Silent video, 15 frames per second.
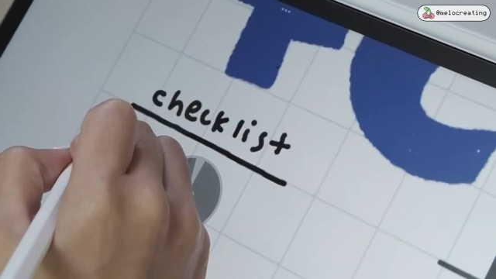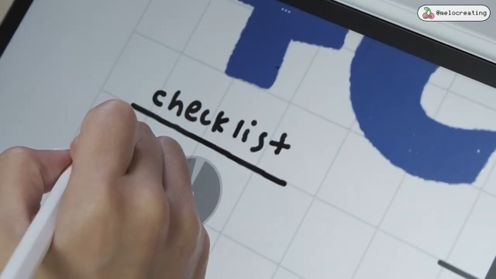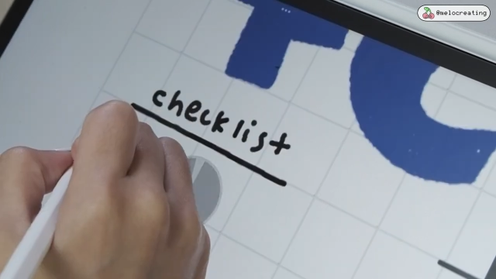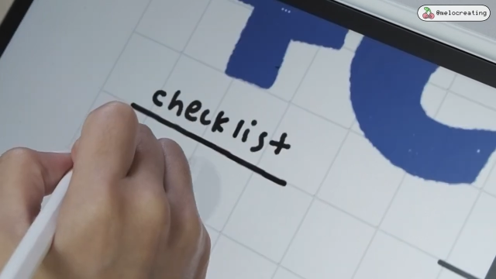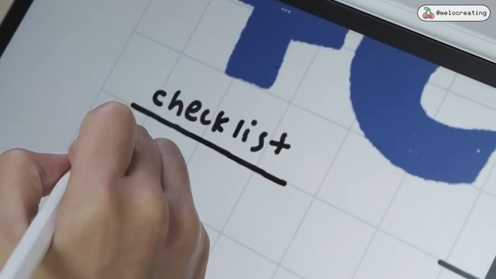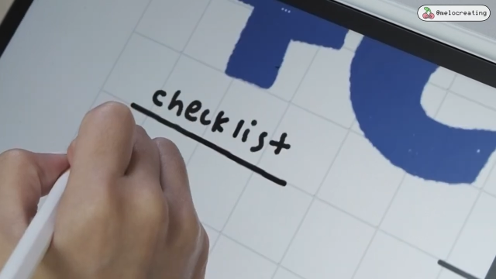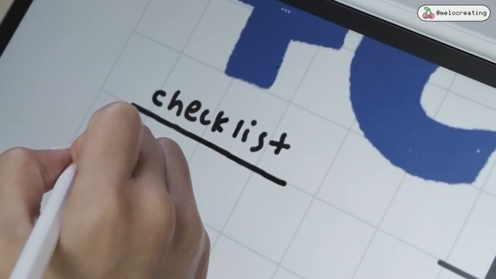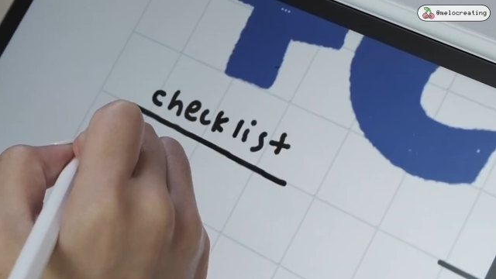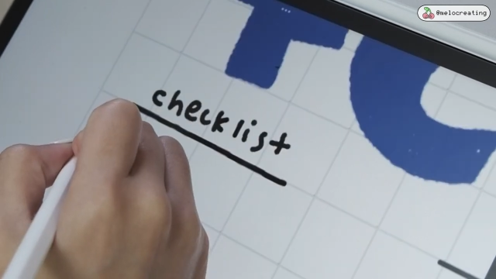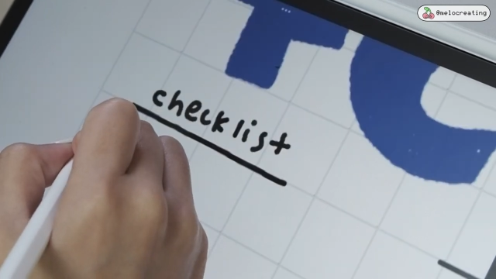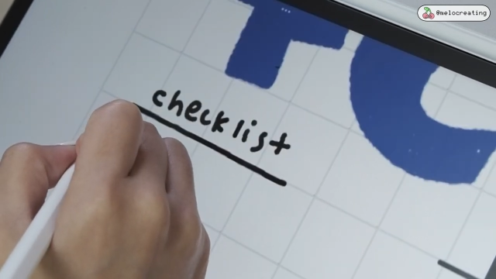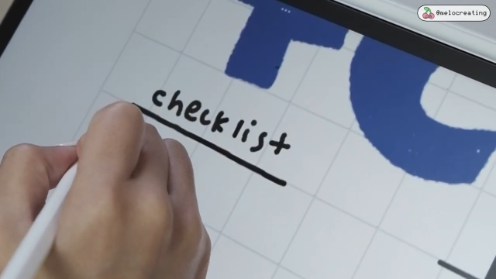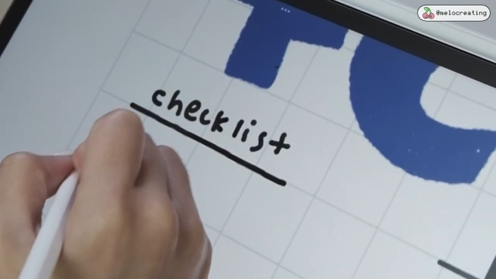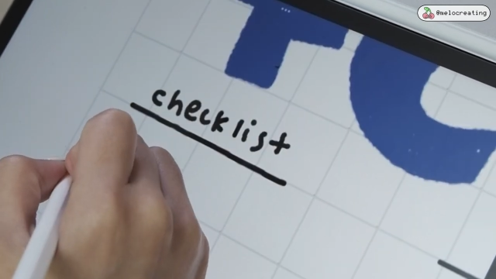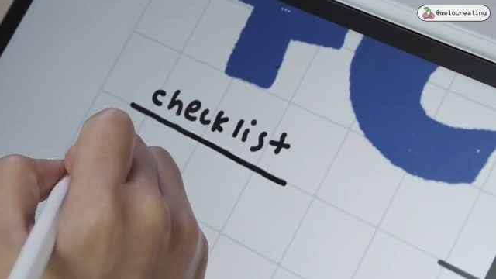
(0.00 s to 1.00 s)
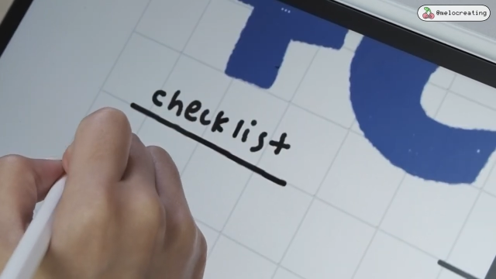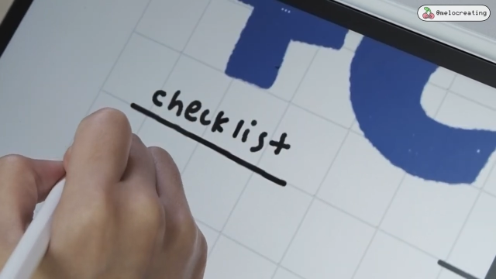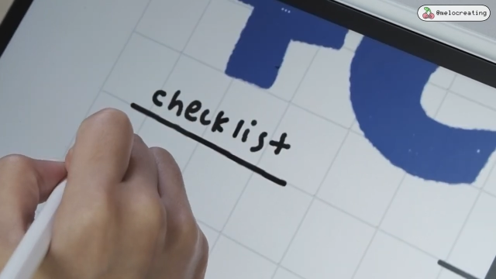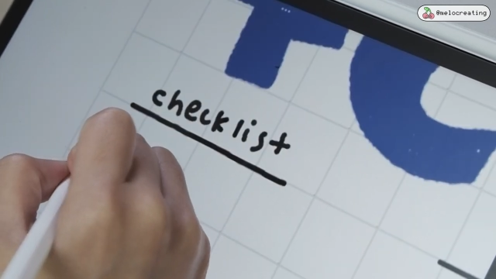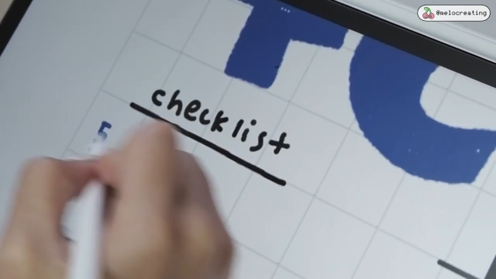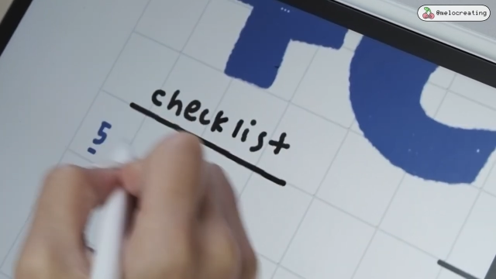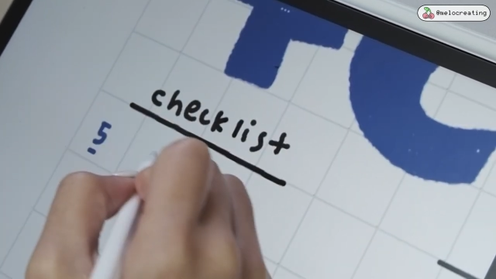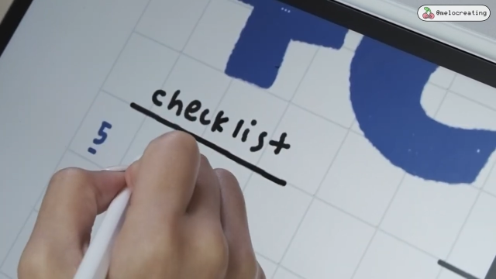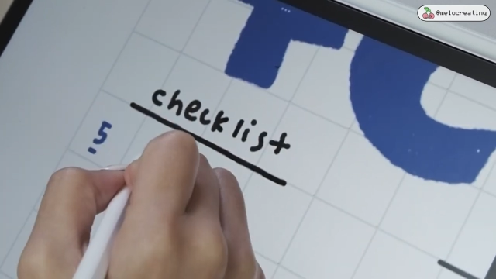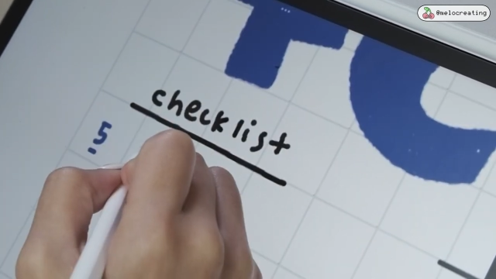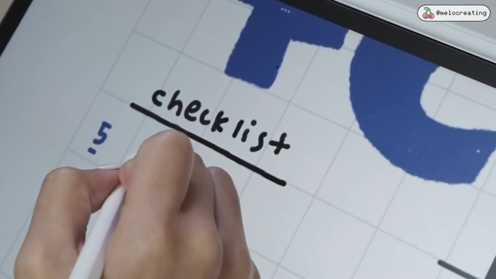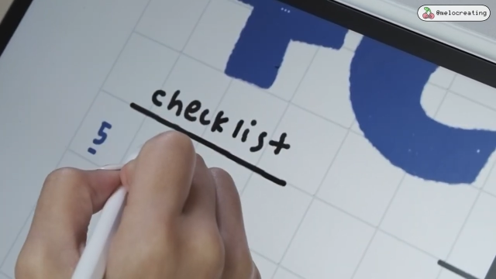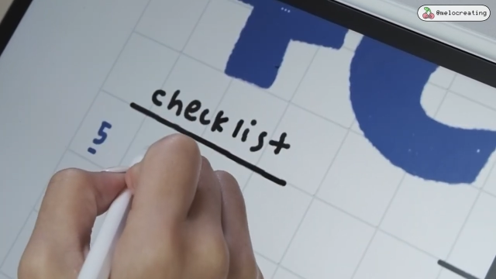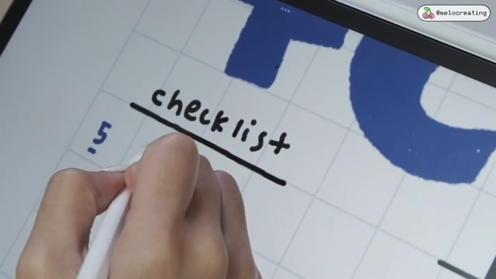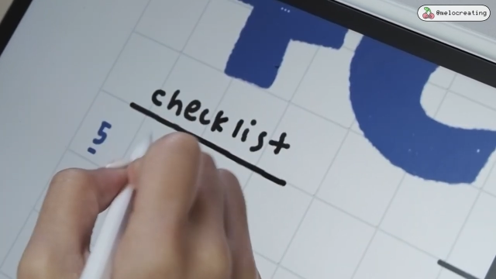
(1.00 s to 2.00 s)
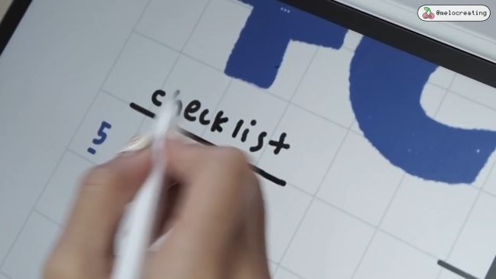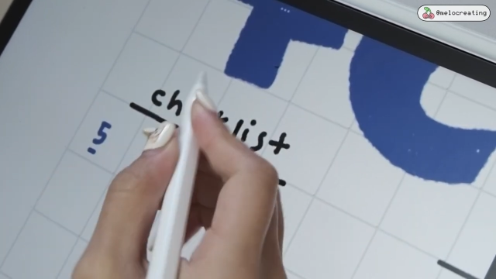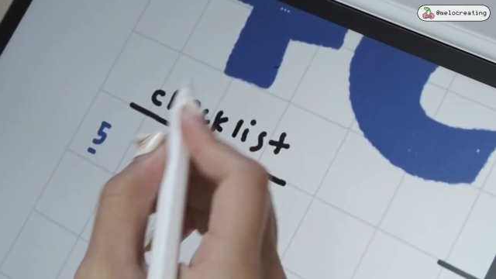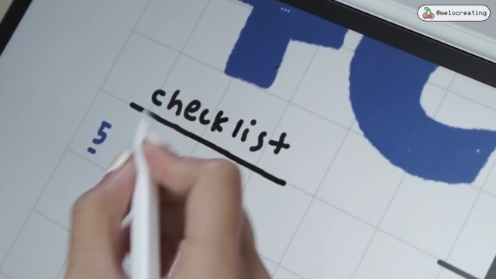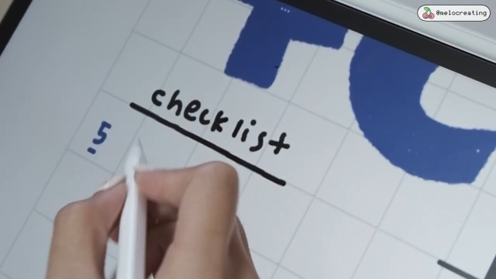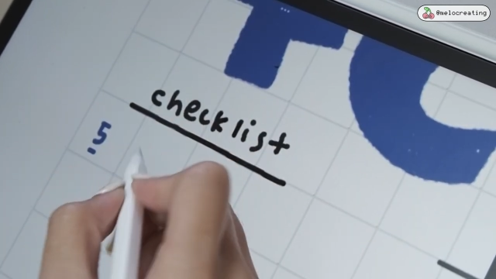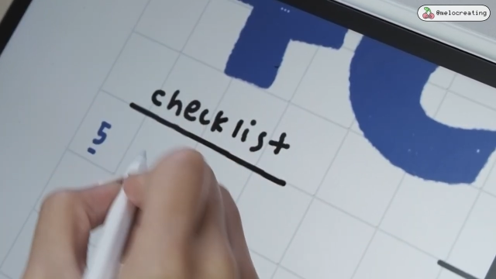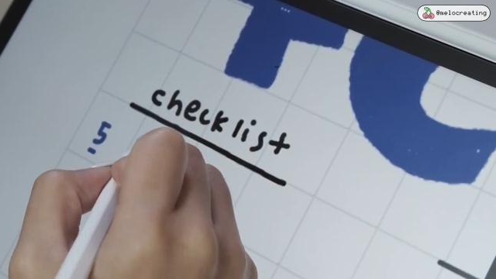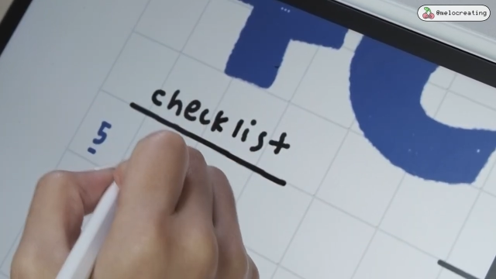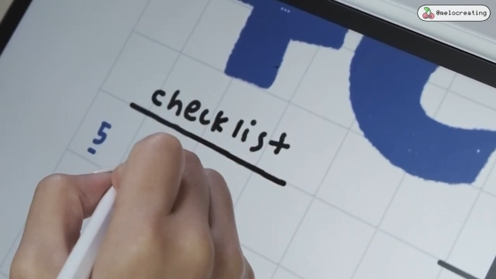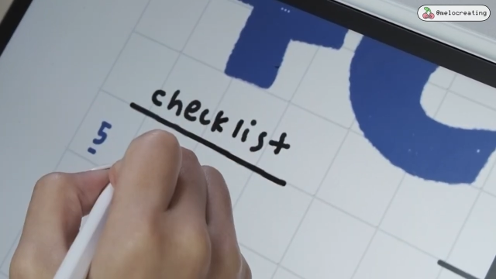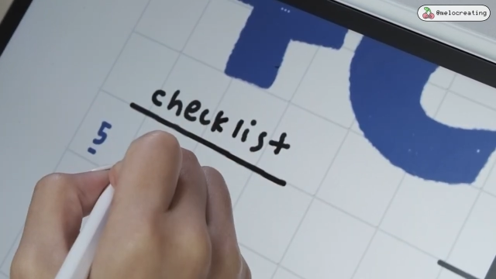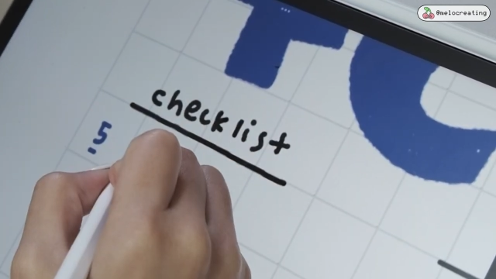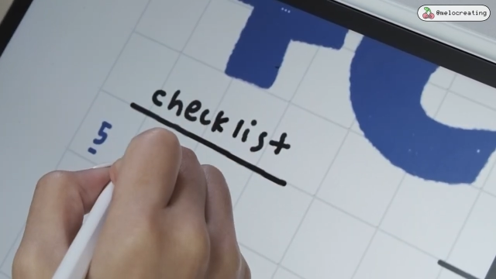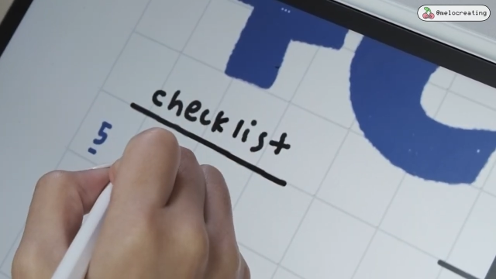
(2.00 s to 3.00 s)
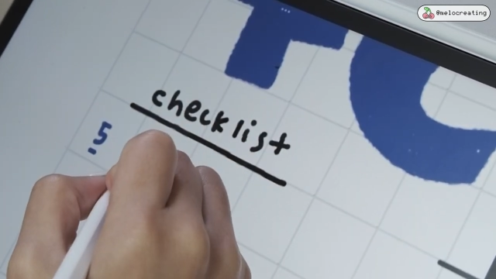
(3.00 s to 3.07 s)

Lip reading: (no speaker visible)